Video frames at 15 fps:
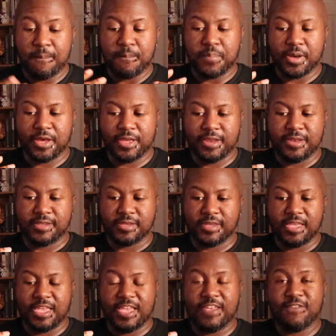But
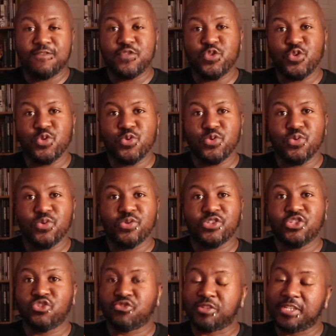if you
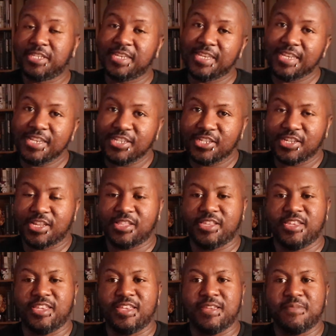
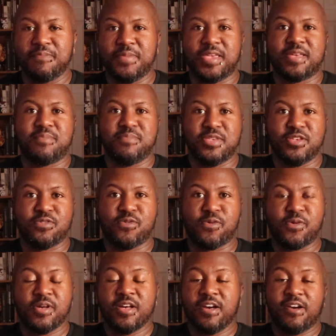strategically make a
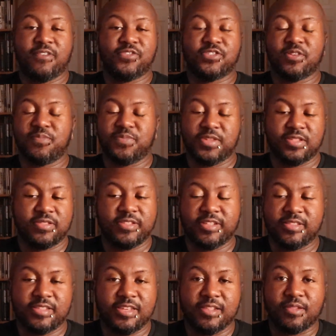meal of something
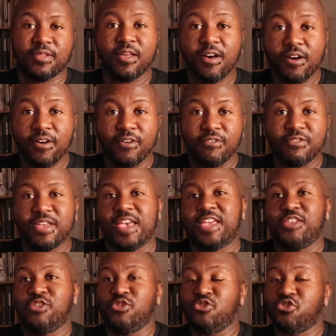that they love,
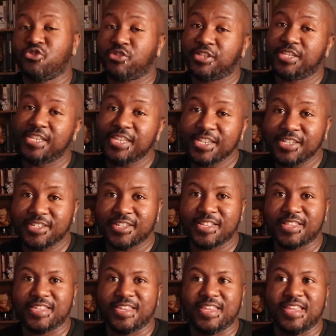and you
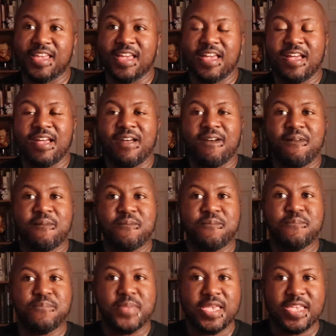strategically
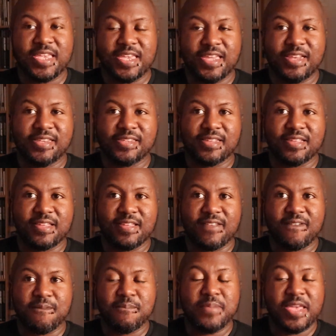make
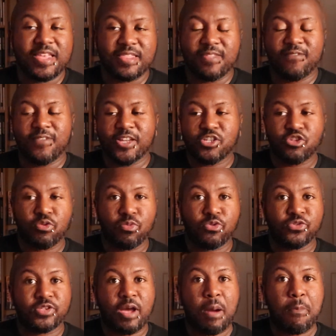the
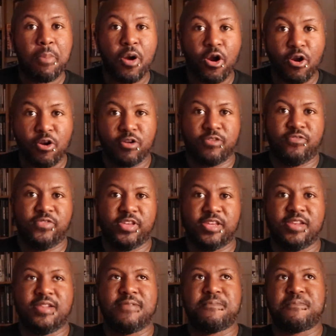vegetables a part of it,